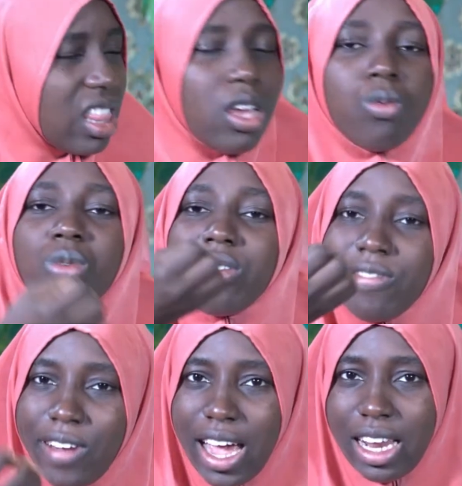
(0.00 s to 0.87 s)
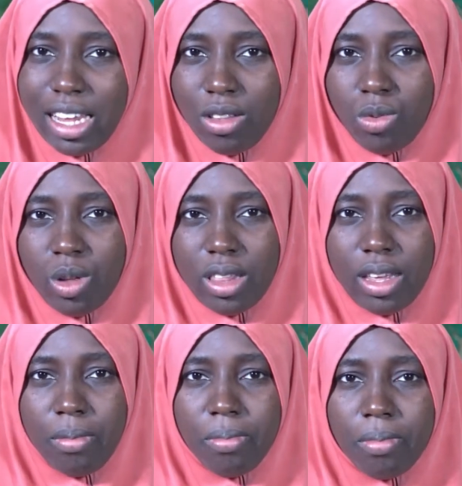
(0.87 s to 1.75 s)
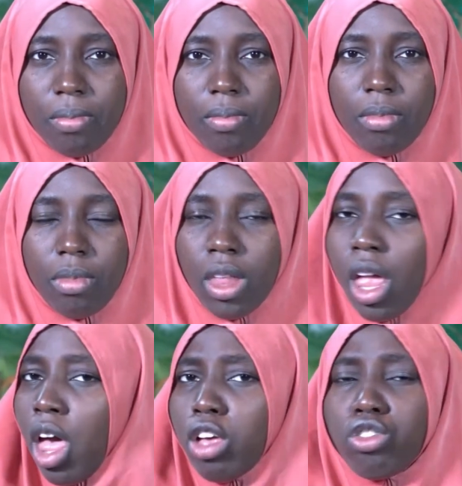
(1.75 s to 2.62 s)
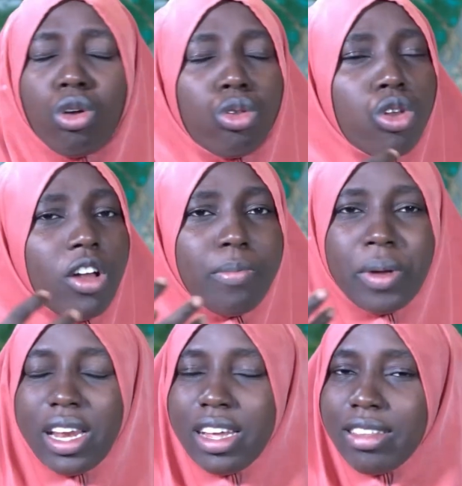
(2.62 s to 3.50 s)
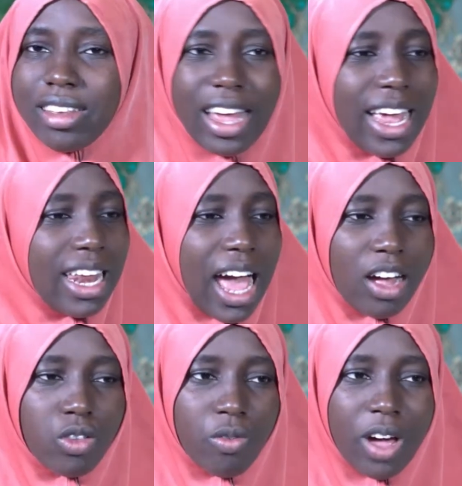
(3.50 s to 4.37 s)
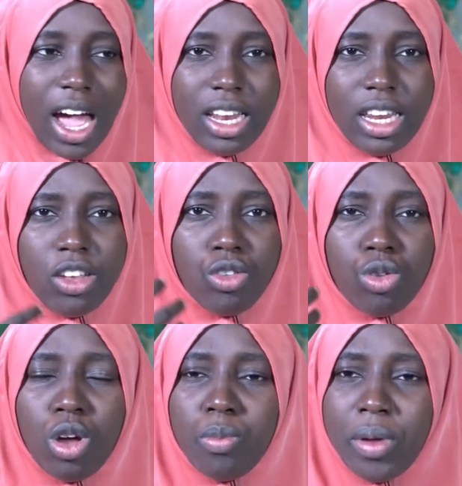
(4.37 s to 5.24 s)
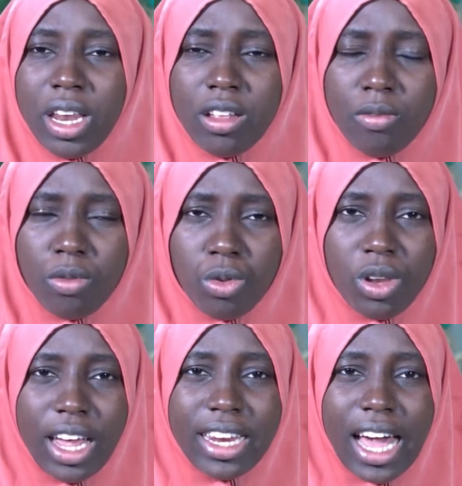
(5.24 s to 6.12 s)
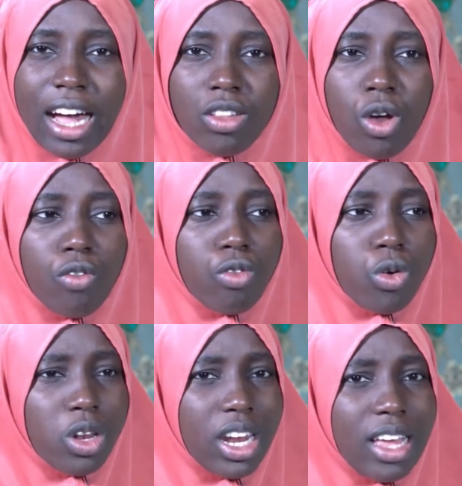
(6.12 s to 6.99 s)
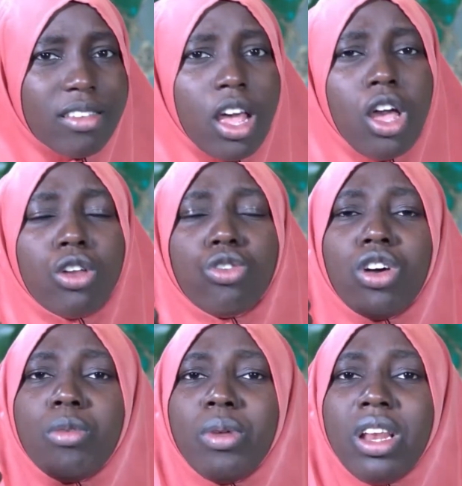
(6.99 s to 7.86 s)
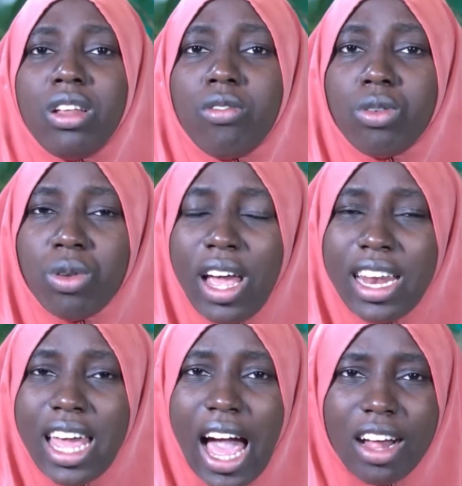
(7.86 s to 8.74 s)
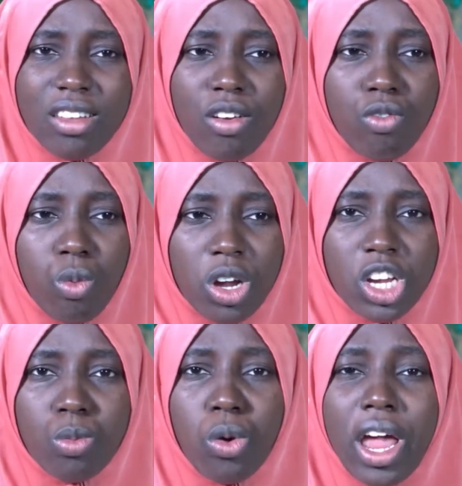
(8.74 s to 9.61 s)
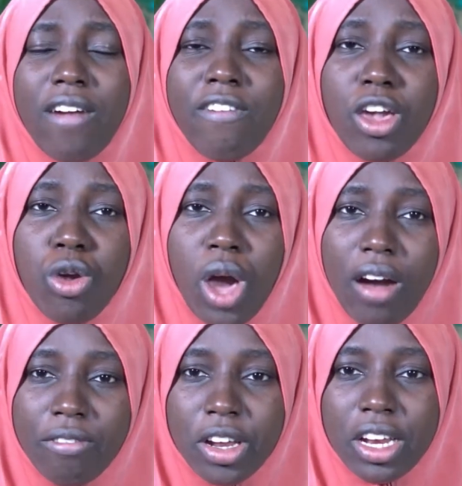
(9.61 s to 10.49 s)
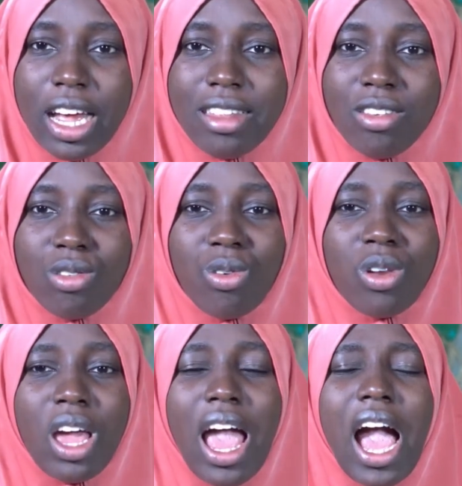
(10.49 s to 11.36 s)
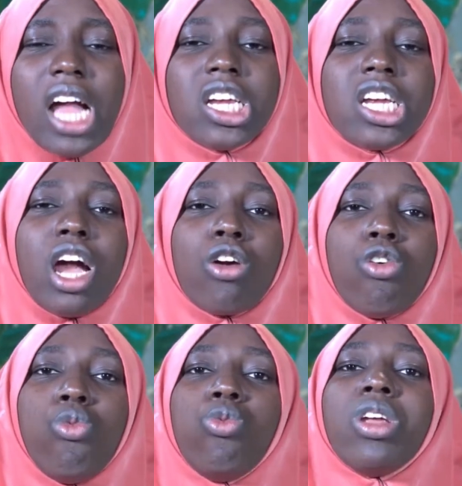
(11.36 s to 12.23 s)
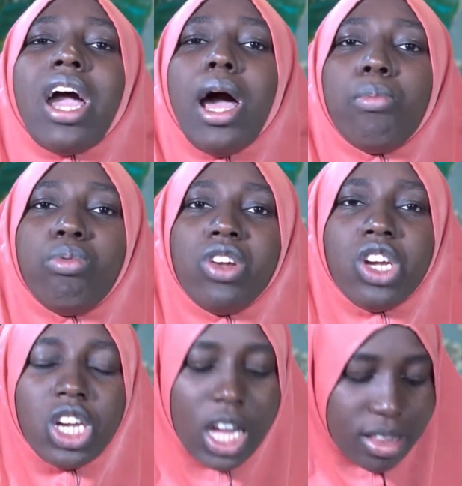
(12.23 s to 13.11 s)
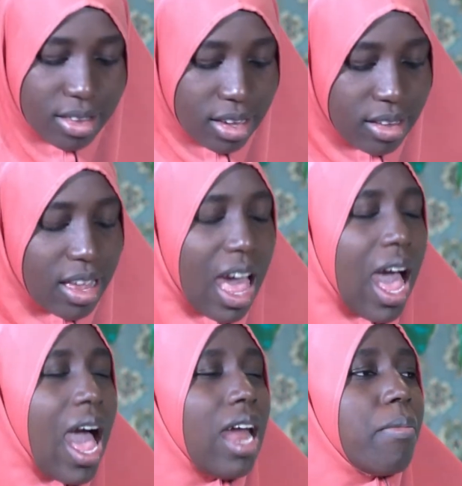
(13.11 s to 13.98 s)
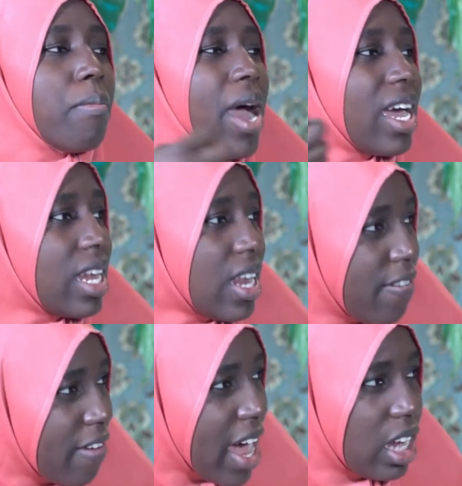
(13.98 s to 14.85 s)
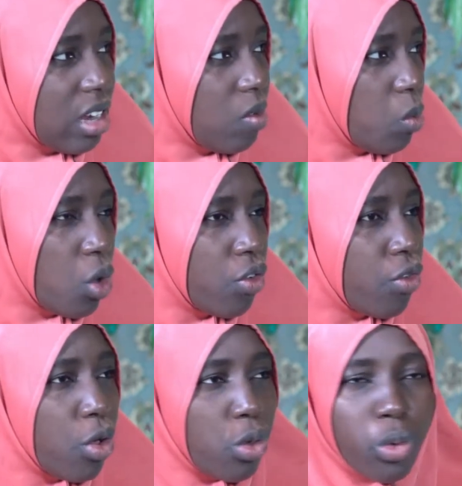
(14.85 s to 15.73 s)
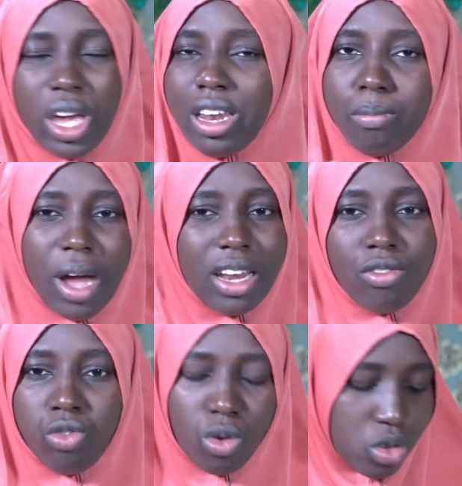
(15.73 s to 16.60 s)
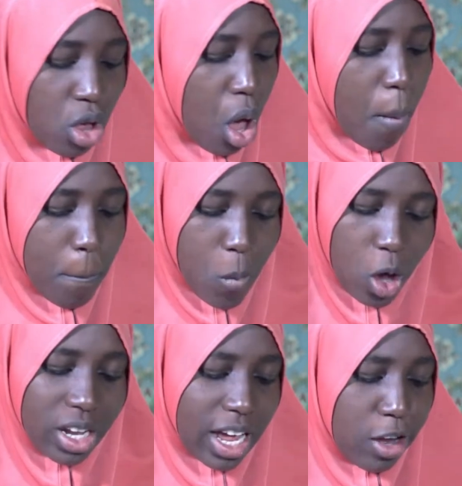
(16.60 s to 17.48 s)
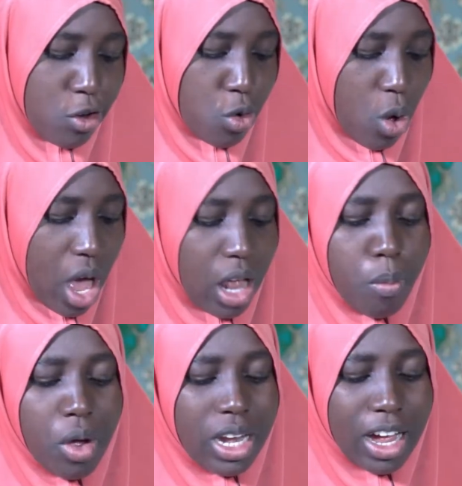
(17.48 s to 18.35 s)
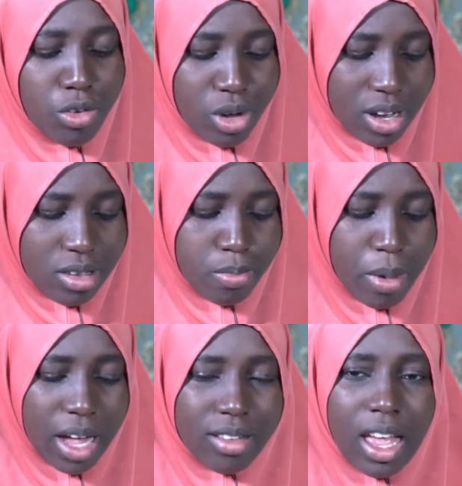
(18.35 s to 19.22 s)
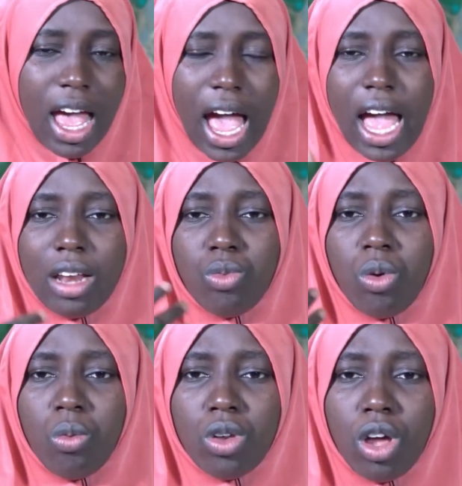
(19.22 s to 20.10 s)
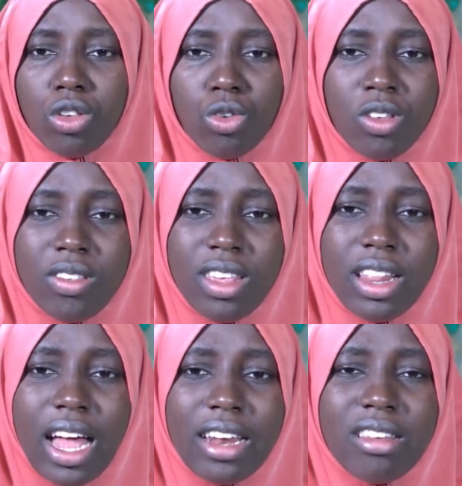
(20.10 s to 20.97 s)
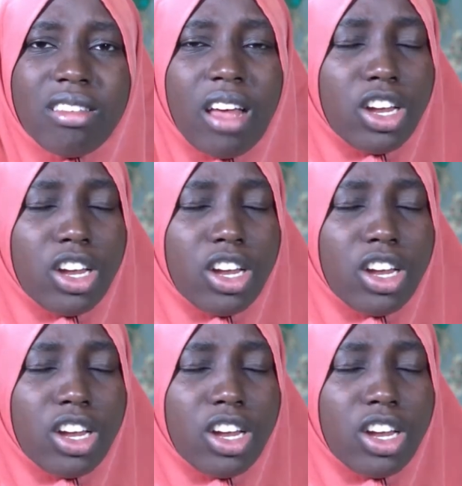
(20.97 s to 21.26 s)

they would find it with Him. So do not belittle any act of kindness, do not belittle any act of goodness, do not belittle any act of worship. Whatever you have done that is good, Ash-Shakur would appreciate it and magnify the reward for you in manifolds, more than you expect. And we would also say that this